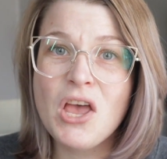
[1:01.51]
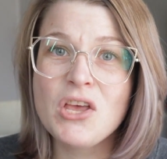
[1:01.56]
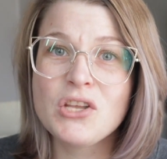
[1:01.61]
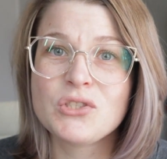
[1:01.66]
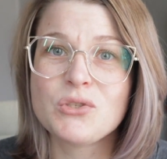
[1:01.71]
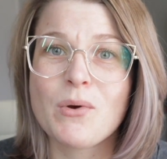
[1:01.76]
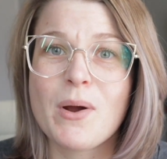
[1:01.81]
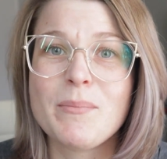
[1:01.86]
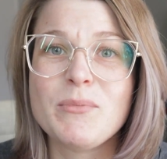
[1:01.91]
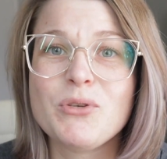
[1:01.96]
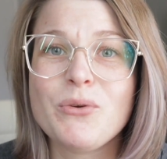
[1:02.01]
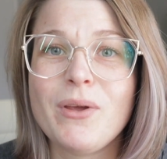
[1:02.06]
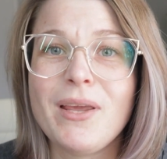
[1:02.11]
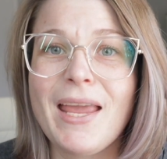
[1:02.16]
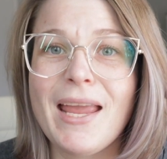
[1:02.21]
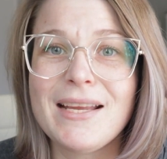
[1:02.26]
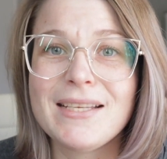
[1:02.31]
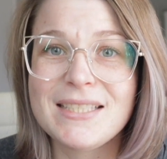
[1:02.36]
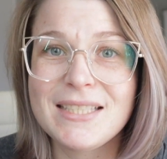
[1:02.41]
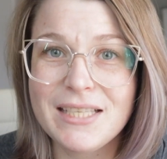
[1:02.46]
so I'm
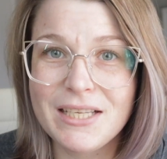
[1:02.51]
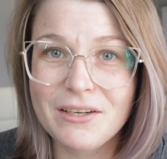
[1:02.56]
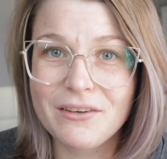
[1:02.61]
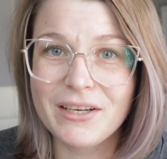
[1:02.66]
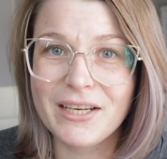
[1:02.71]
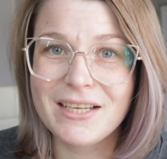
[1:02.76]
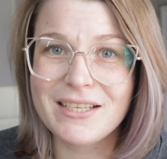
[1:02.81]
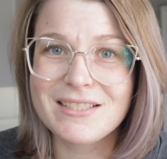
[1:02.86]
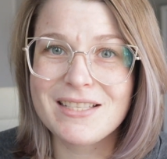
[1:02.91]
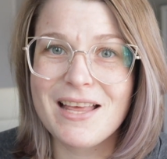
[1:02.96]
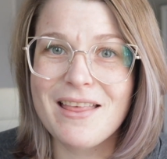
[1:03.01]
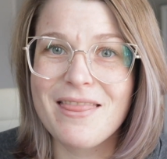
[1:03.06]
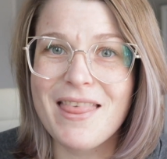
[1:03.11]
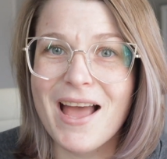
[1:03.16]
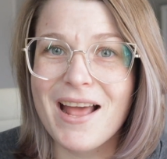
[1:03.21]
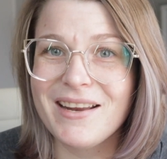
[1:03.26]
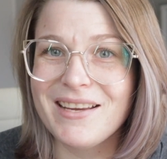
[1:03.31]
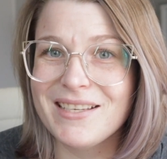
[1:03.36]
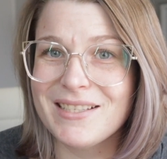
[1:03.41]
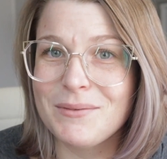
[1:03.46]
doing a series
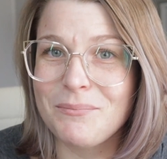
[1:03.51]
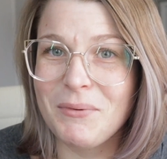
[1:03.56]
that is